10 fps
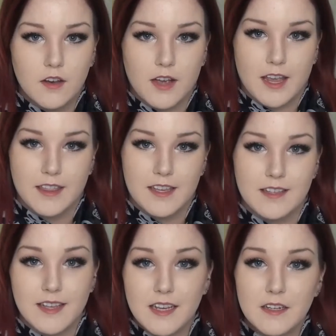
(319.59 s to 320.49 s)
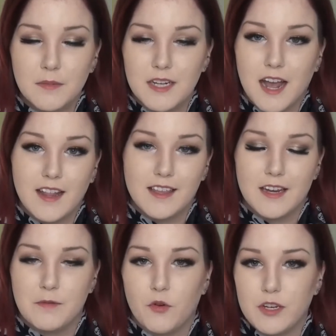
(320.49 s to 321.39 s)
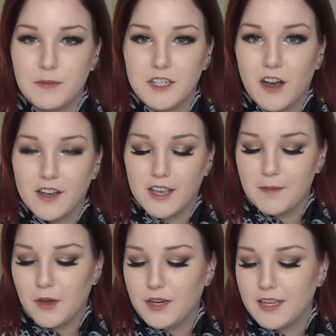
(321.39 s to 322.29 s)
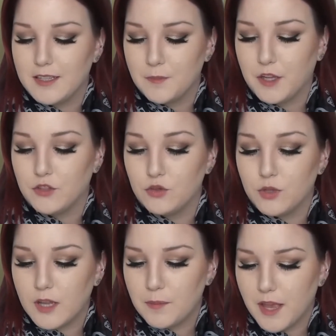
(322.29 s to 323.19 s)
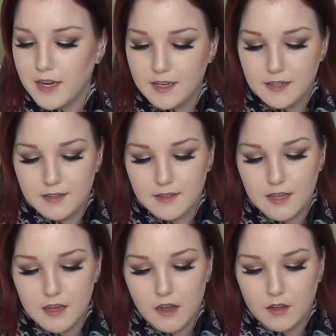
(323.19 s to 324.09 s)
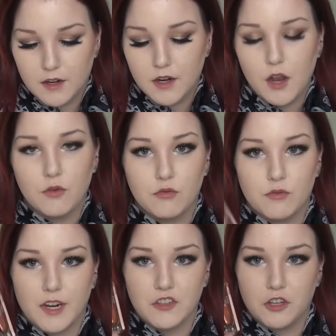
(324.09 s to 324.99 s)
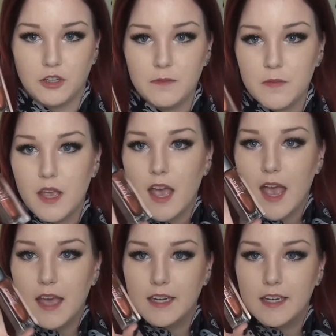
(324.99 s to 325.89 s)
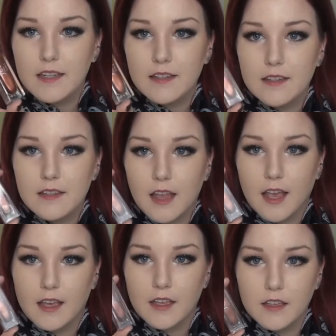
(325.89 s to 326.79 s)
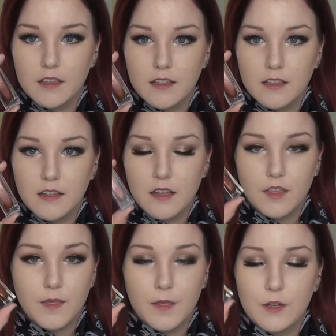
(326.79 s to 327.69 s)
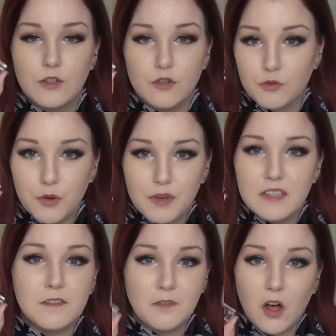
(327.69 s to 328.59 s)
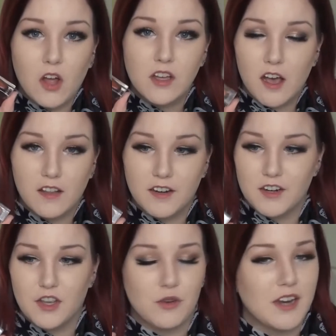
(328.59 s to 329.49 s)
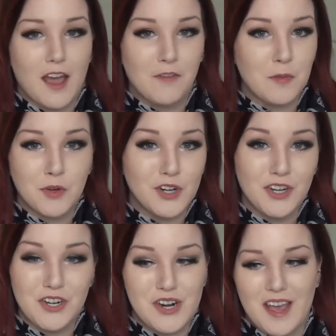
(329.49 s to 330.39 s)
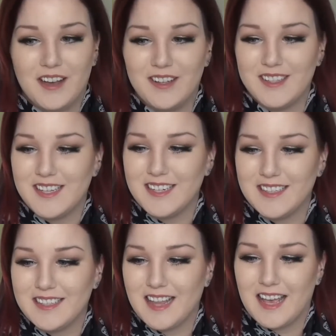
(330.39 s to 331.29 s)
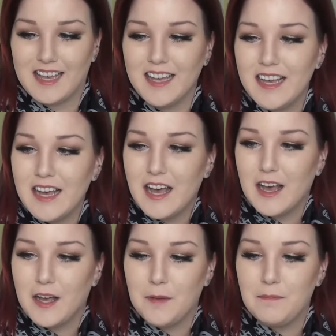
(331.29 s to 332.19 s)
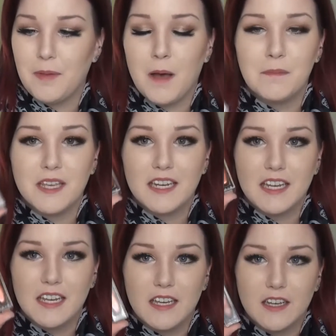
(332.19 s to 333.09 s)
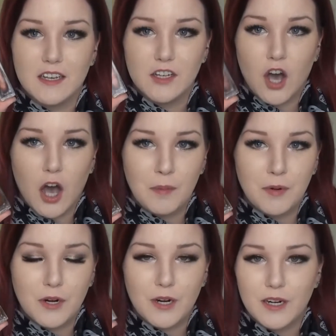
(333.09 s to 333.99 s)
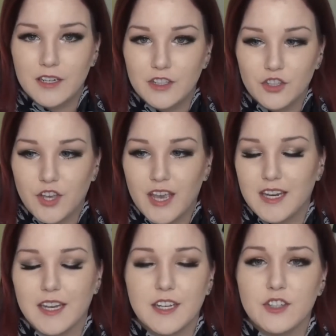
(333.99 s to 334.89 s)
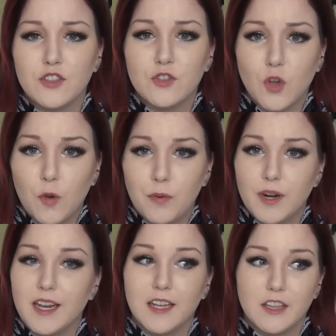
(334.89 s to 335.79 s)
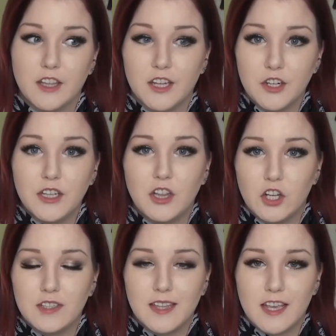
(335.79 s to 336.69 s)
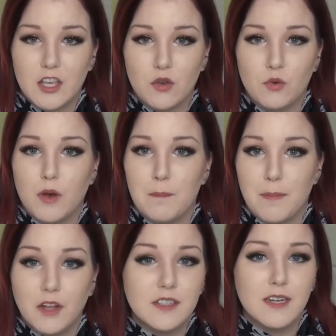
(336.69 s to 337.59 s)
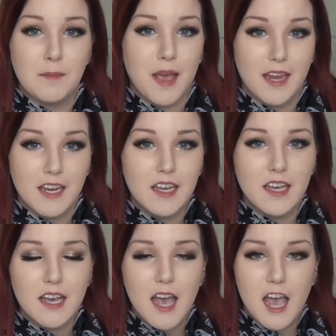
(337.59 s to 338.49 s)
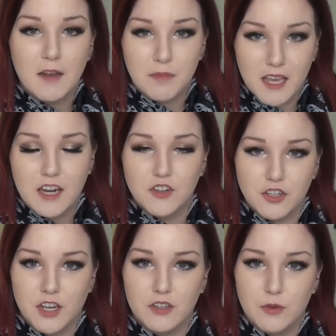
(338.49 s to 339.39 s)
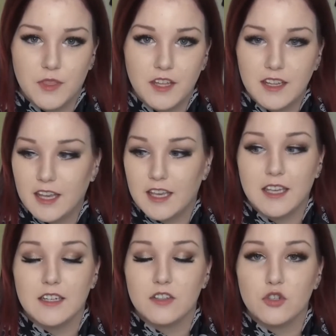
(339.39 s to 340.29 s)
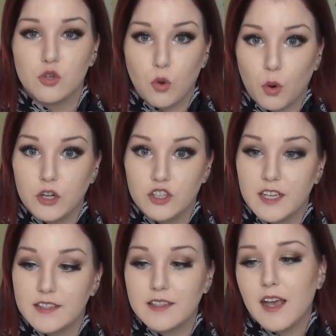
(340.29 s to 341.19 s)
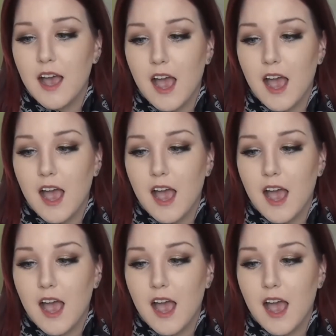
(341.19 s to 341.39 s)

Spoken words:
Okay, and the second metallic that I'm going to be talking about is by Julep, and it is the color Rachel, and it is like the truest fall color you could ever put on your nails. It is like a pumpkin-y copper shade. It is so pretty. It literally looks like you melted a penny and painted your nails with it. Like, it is gorgeous.